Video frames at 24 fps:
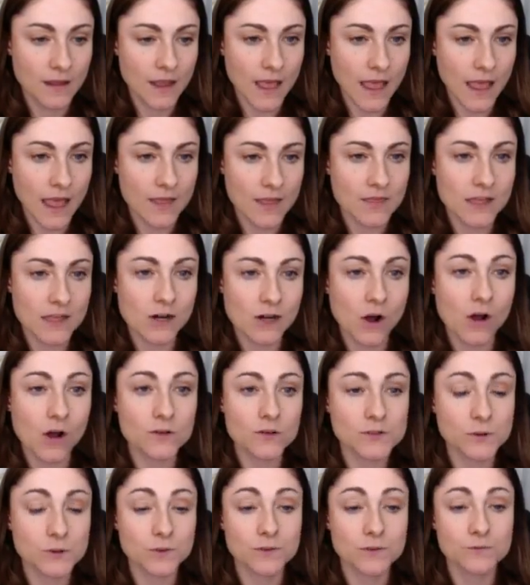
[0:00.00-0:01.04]
And then
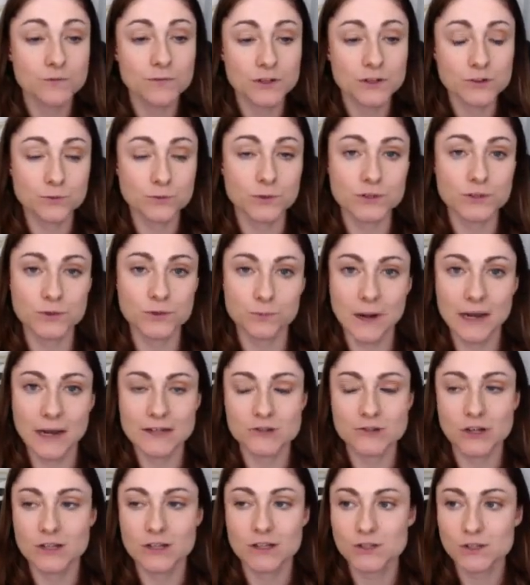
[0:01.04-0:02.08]
also the visual
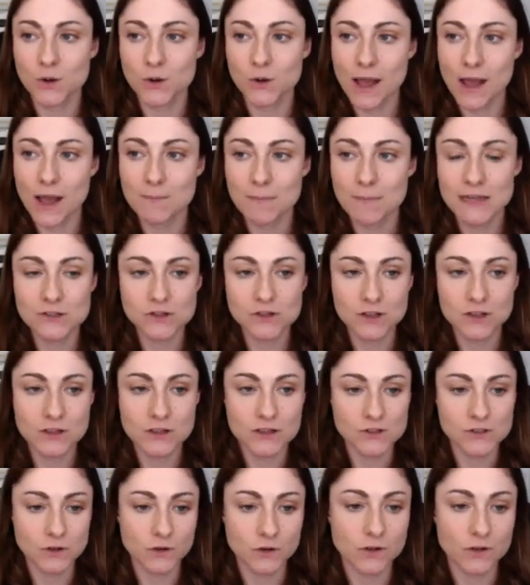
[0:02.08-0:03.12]
direction. So I mentioned
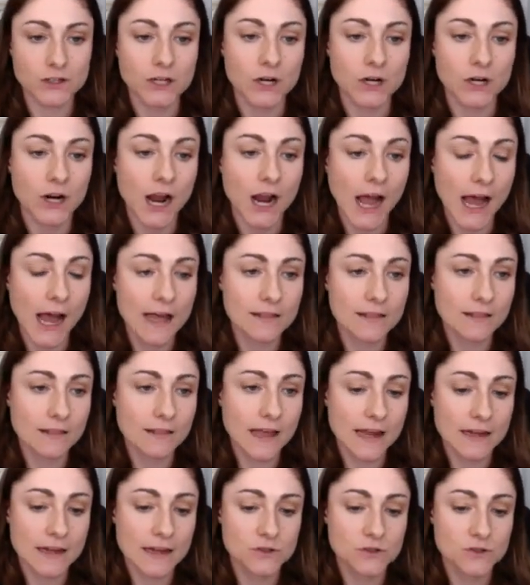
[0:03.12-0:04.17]
this earlier. I
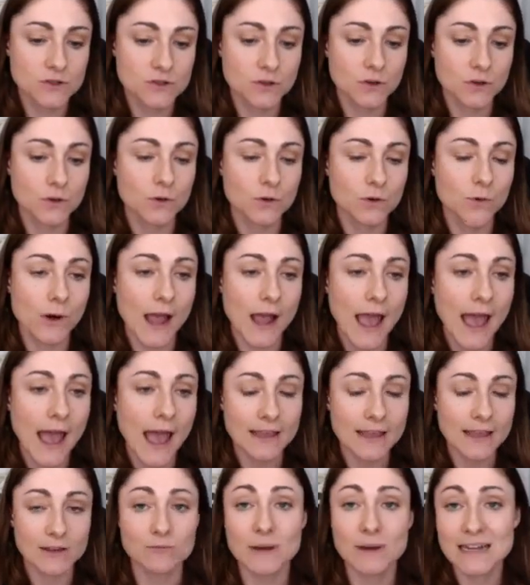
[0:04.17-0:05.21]
like to
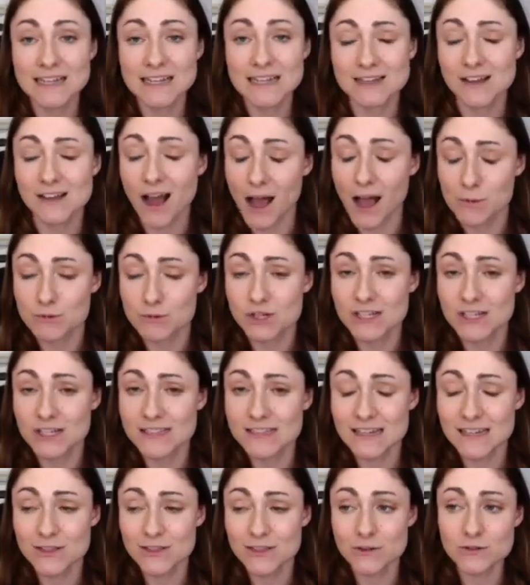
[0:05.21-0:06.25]
give my kids
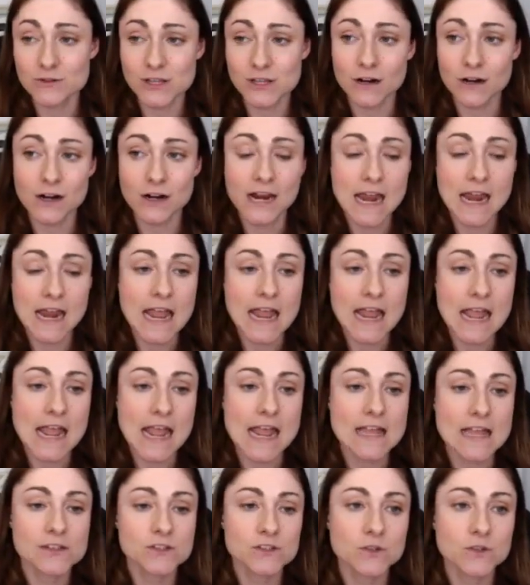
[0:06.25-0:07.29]
options in their center.
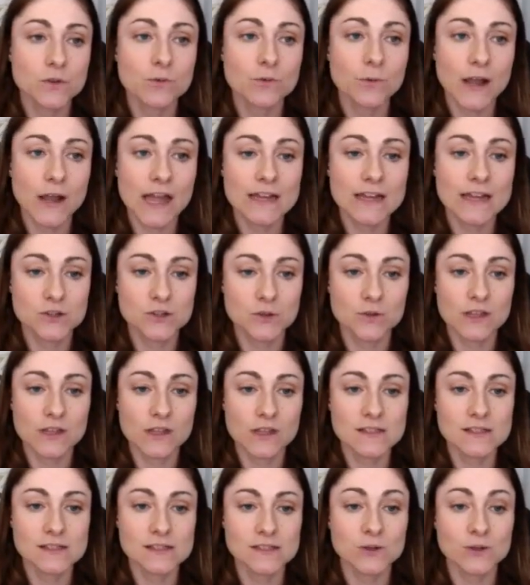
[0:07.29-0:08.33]
And so the way I do
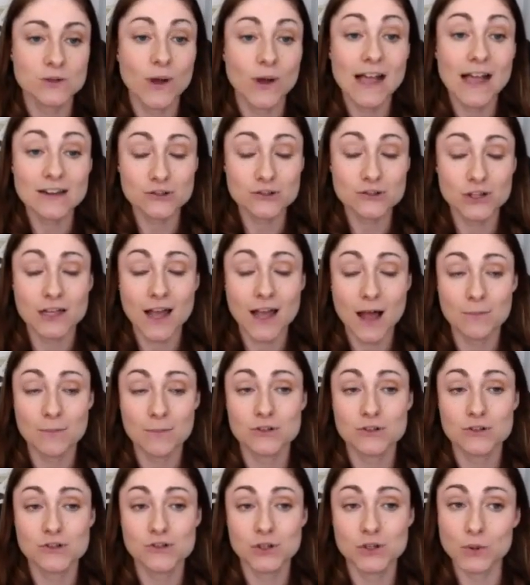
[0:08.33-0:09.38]
this, so I actually
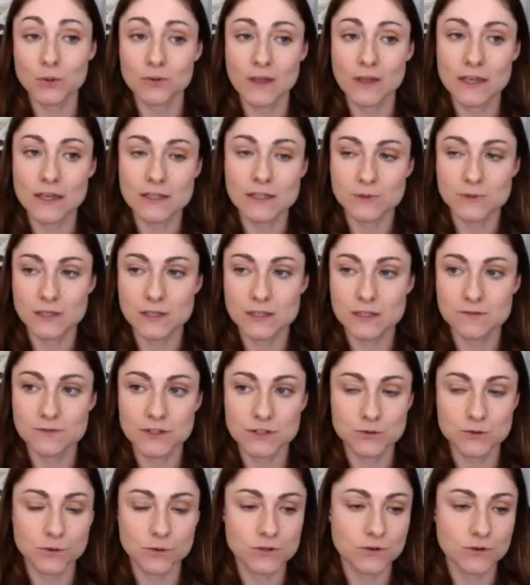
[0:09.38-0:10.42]
accomplish 2 things with these
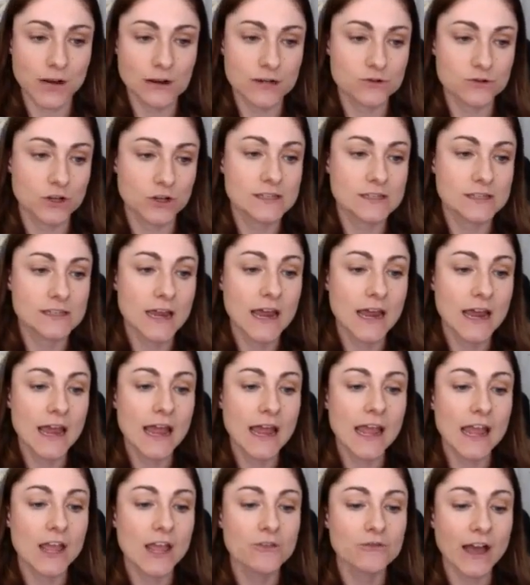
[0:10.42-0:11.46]
visual directions.
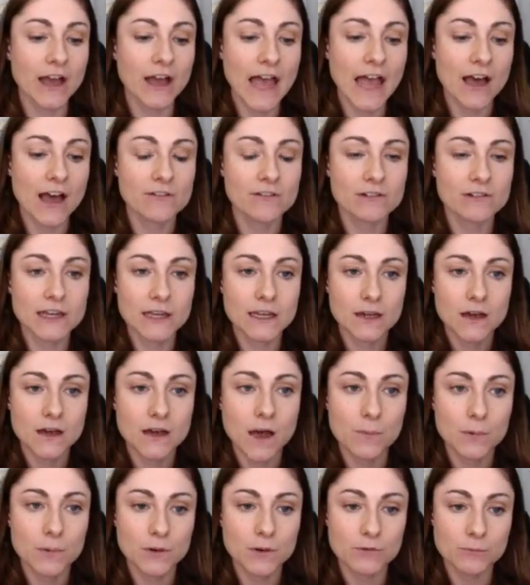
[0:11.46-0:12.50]
If I have like a
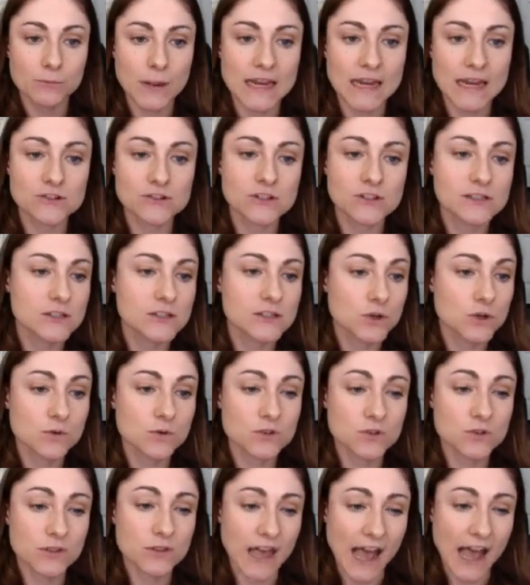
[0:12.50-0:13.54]
couple of pages, and you
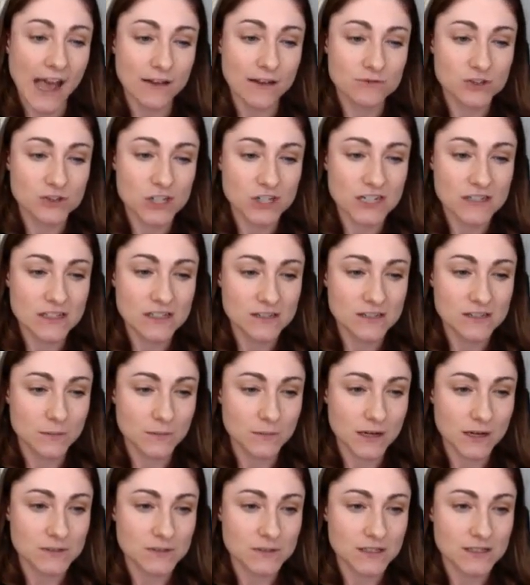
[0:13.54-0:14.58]
can do the half sheets,
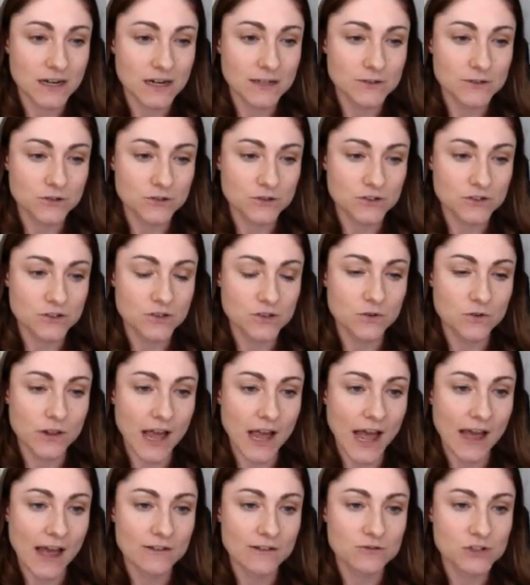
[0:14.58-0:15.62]
sometimes it's nicer just to do the
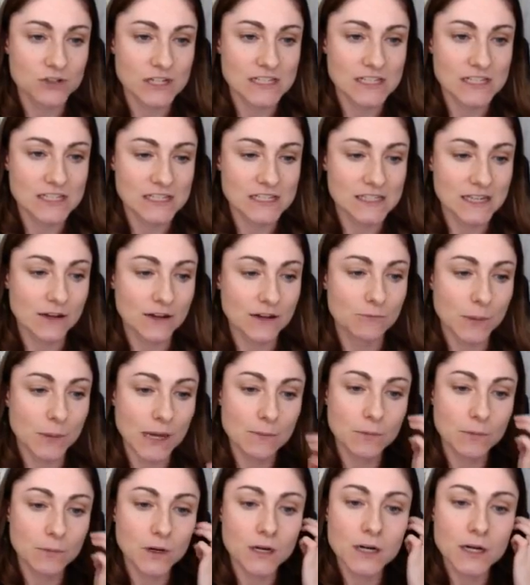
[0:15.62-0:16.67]
half sheets to save
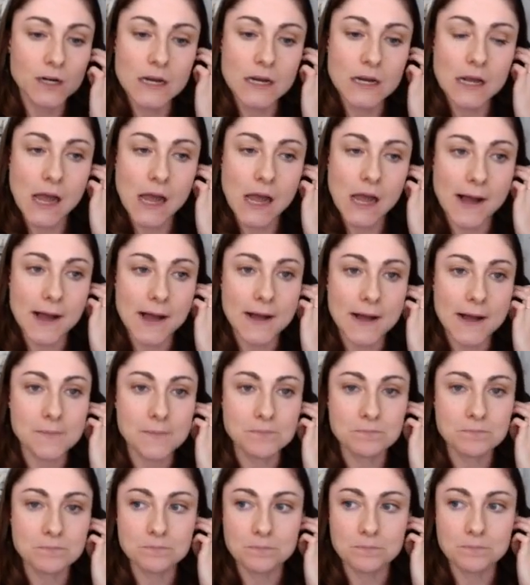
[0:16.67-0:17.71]
paper.
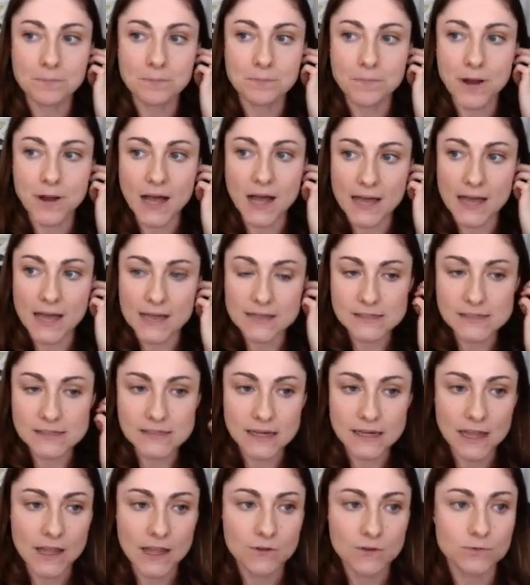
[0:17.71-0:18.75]
But
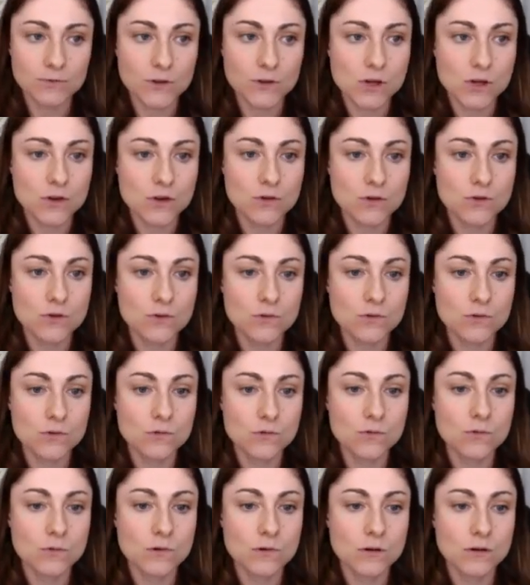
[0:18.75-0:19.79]
if
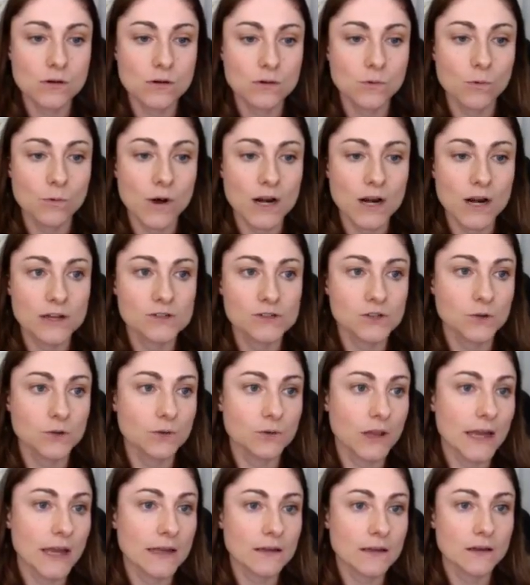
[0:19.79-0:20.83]
you want to do
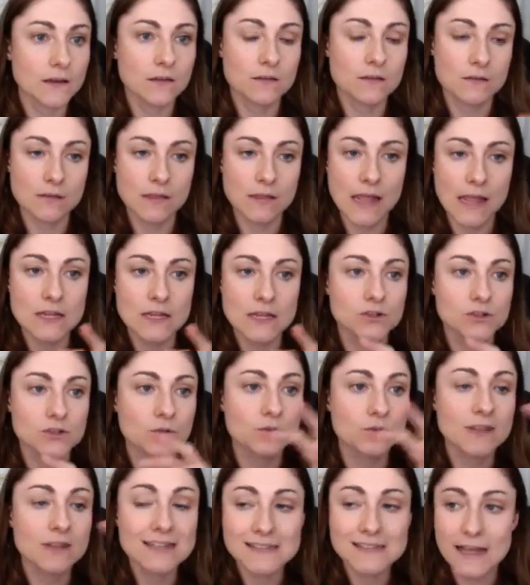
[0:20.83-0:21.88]
like, they can
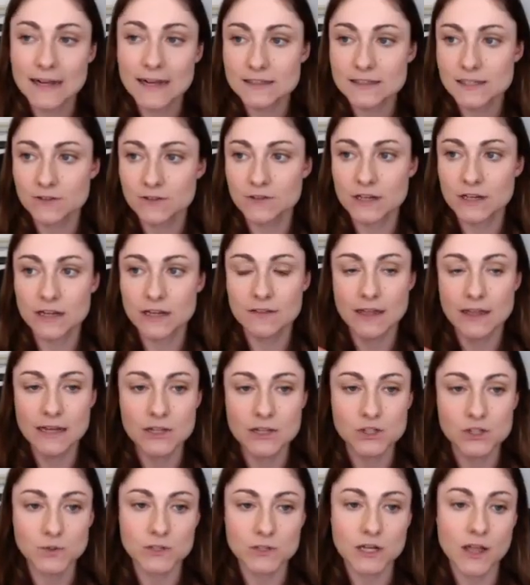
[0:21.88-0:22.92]
do this activity and they
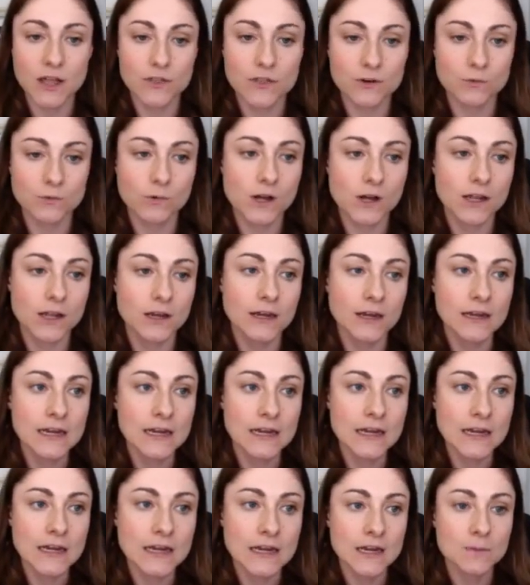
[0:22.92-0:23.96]
can do another one,
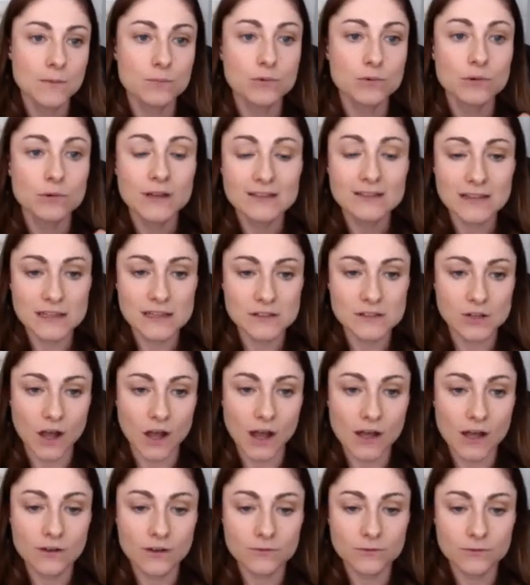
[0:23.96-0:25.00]
print these
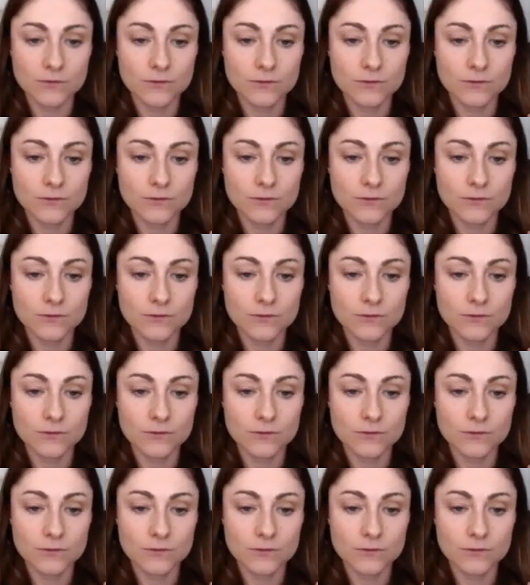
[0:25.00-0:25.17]
off